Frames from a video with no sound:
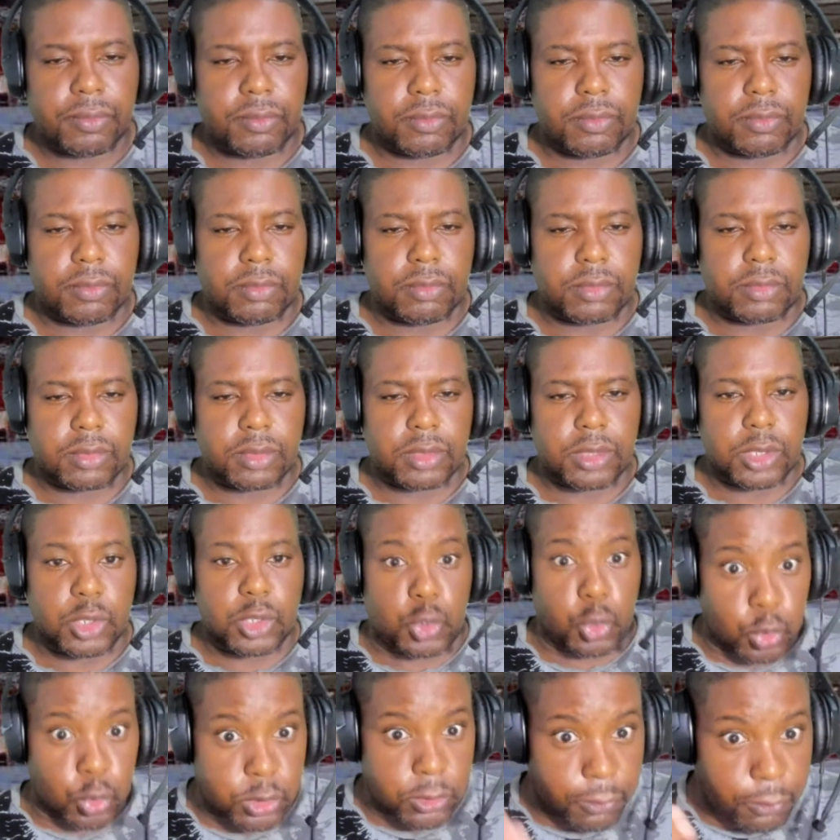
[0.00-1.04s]
Talk to
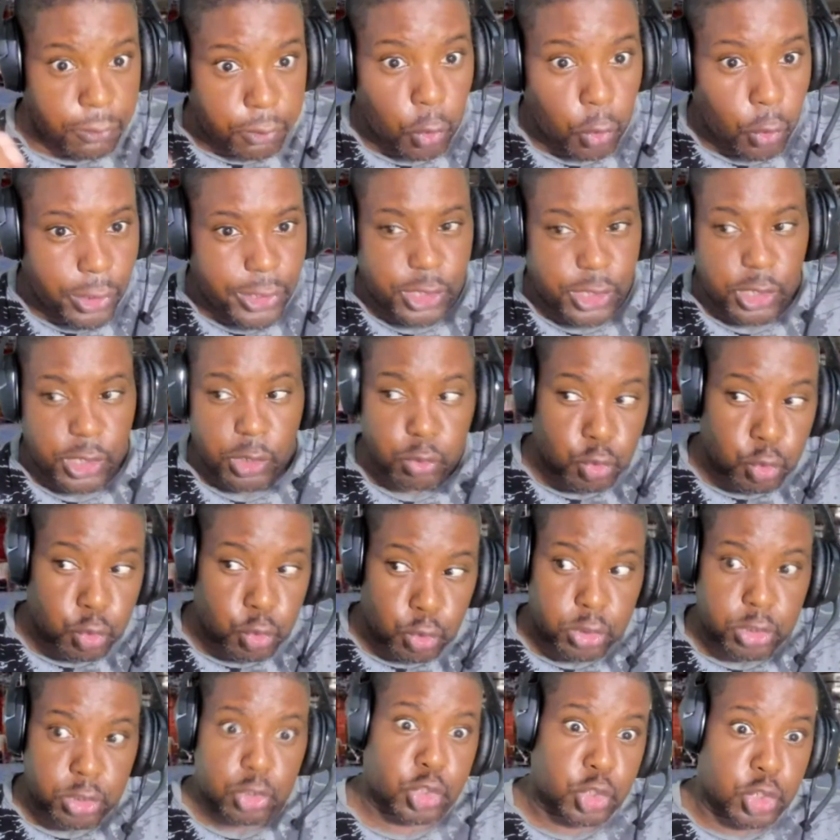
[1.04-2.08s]
Floyd, don't talk to
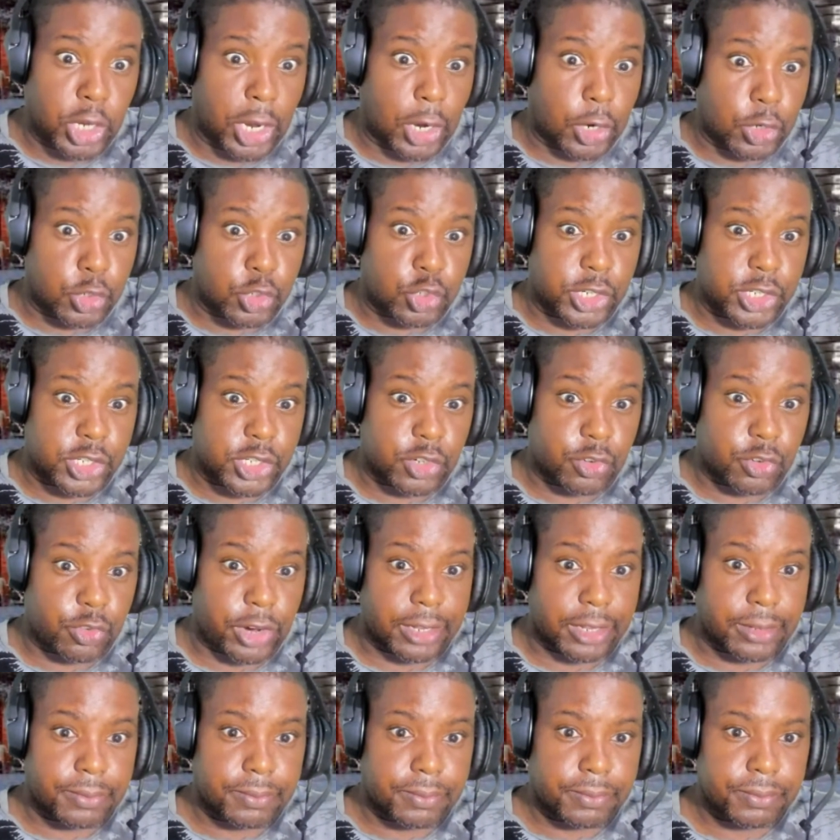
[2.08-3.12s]
Andre Terrell.
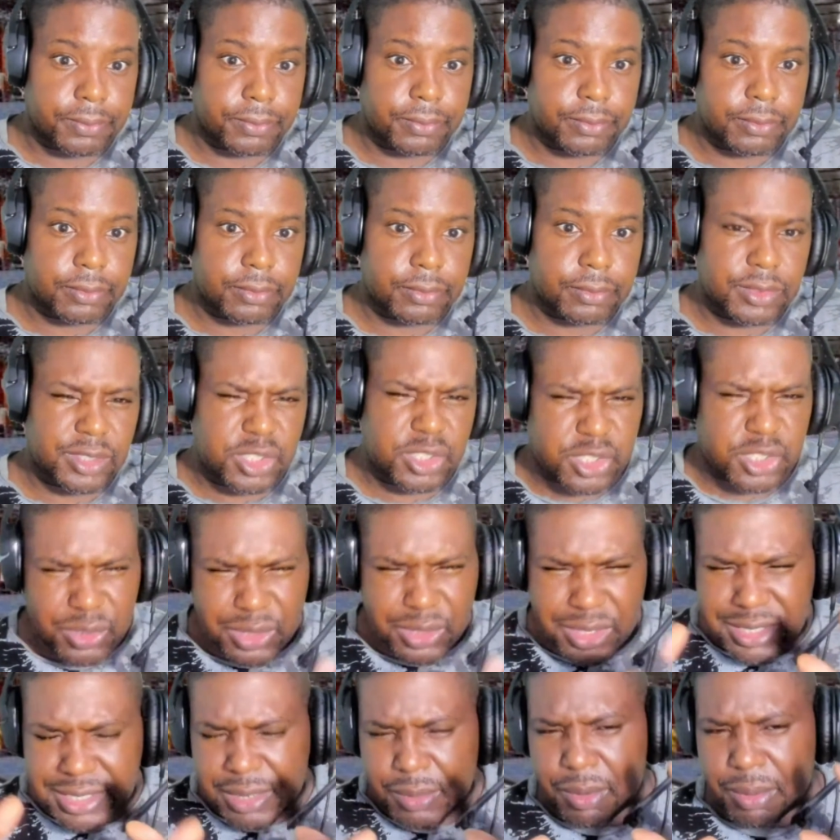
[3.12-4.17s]
Do you understand what I'm
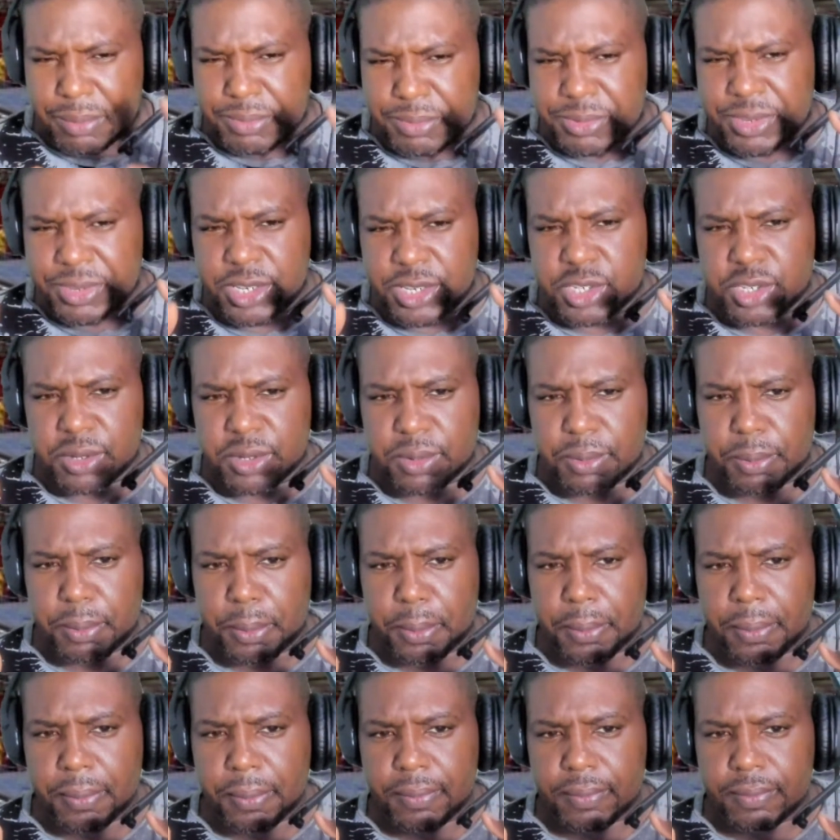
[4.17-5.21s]
saying to you?
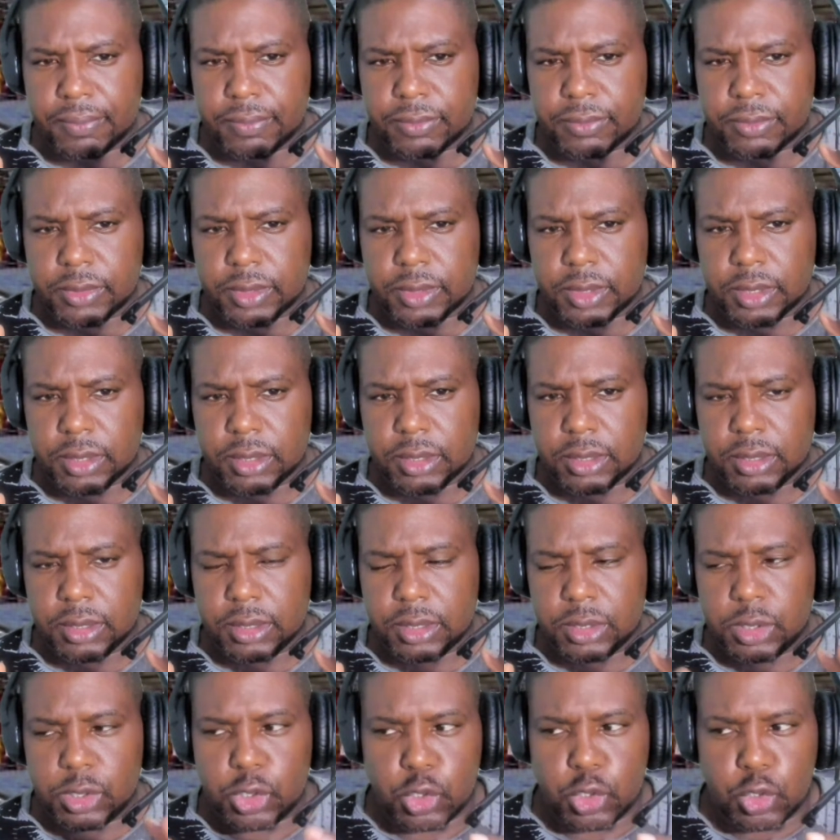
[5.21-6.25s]
You
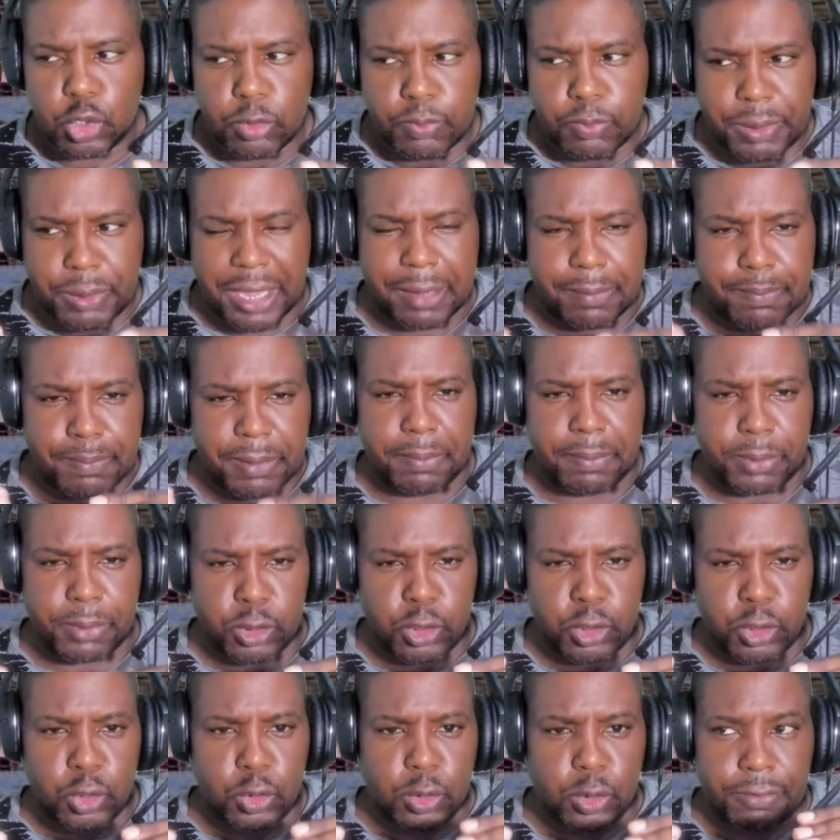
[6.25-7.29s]
pick people who have,
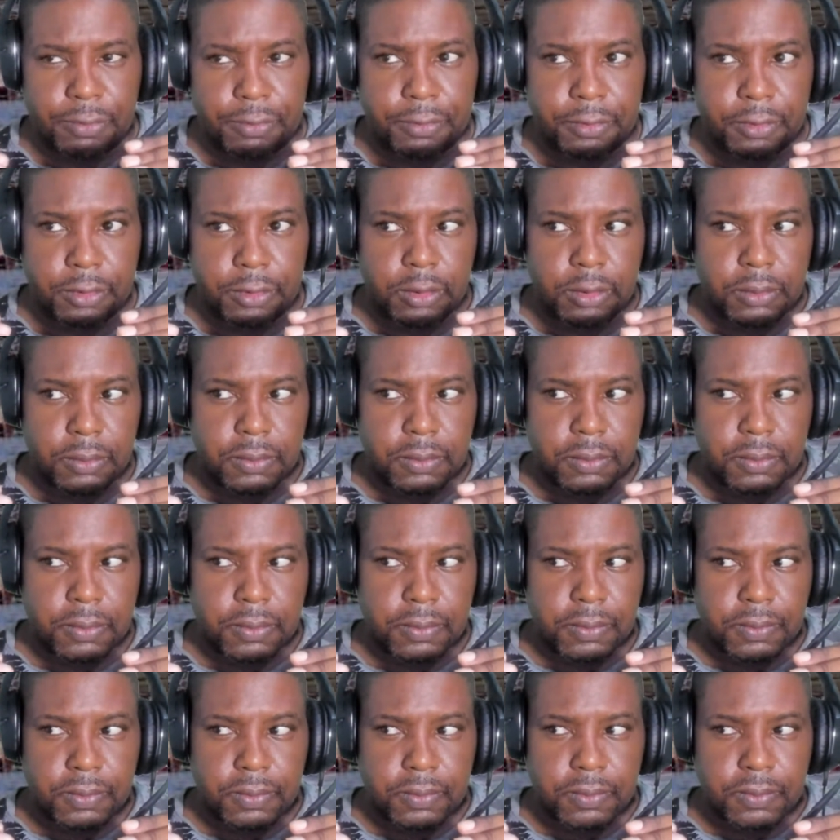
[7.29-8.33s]

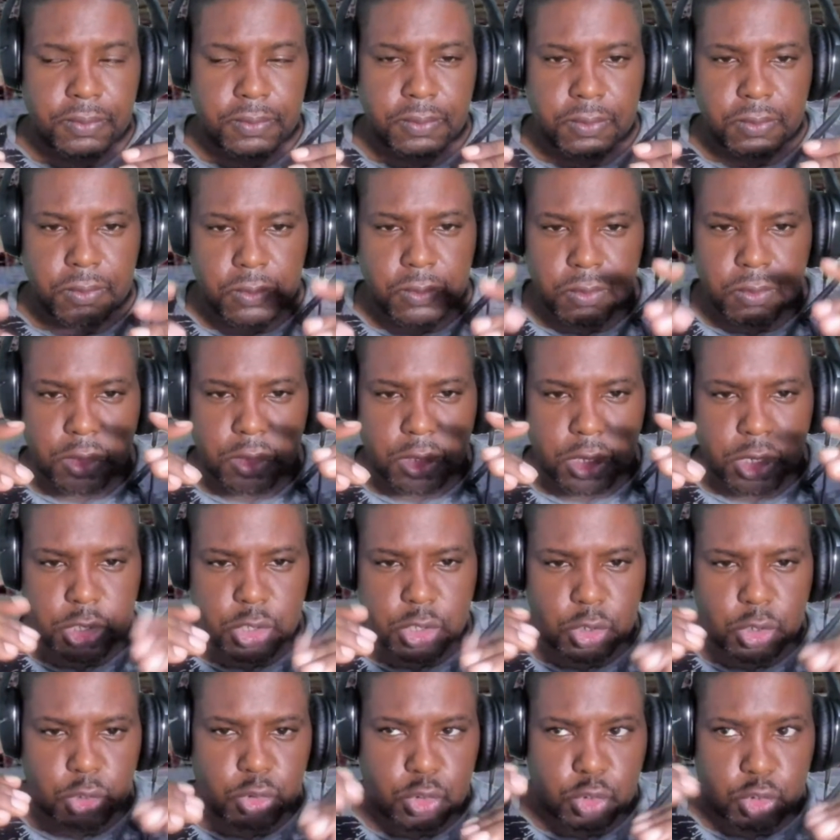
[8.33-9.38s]
because
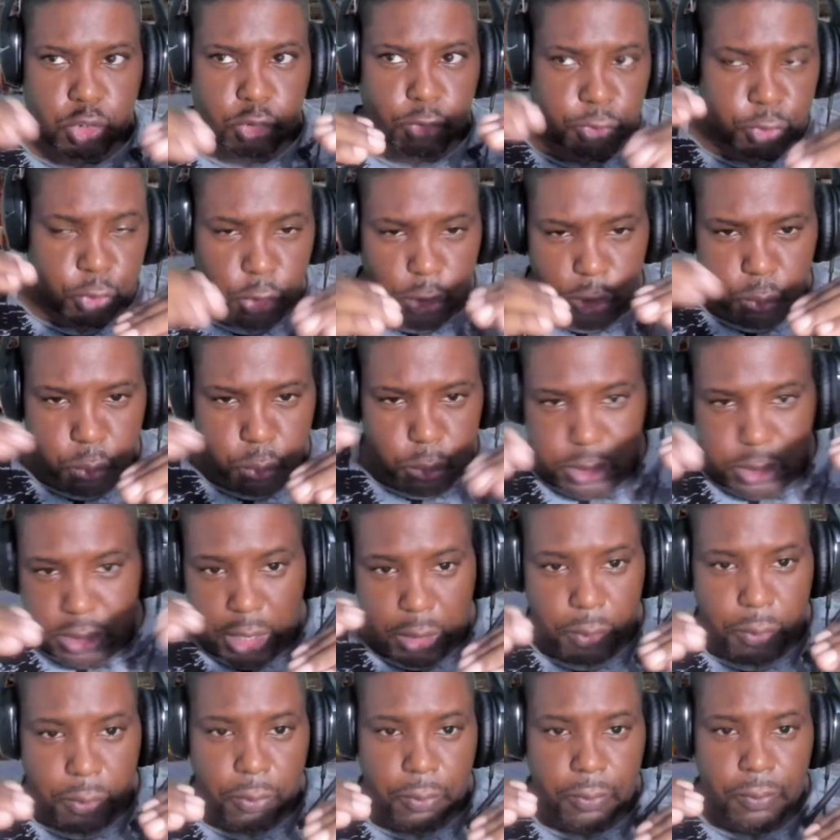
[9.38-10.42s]
Floyd would know.
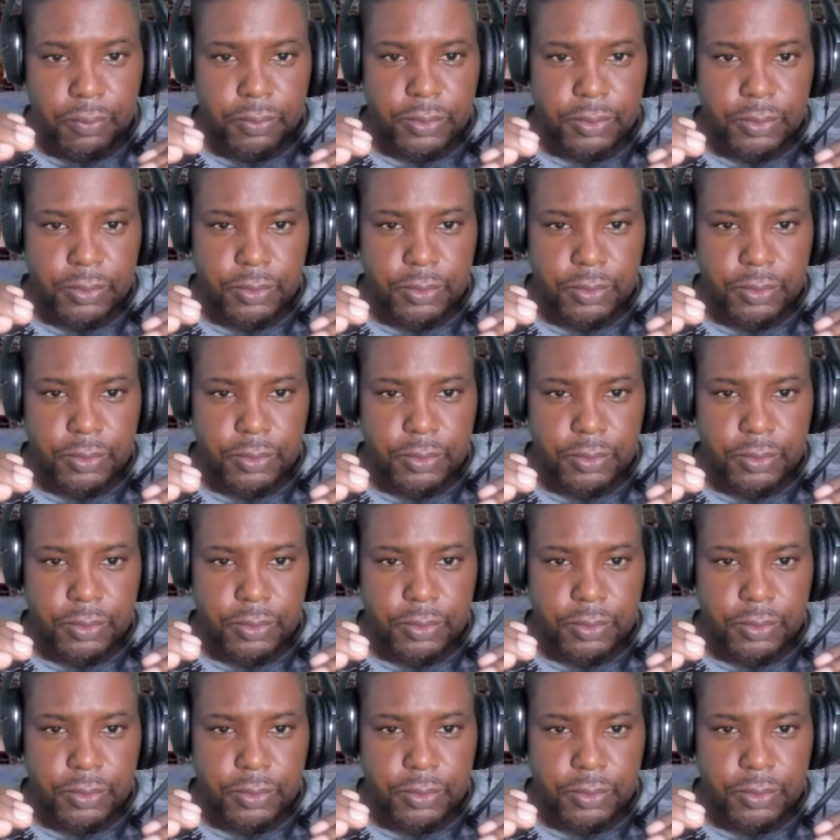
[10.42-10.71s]
He'd know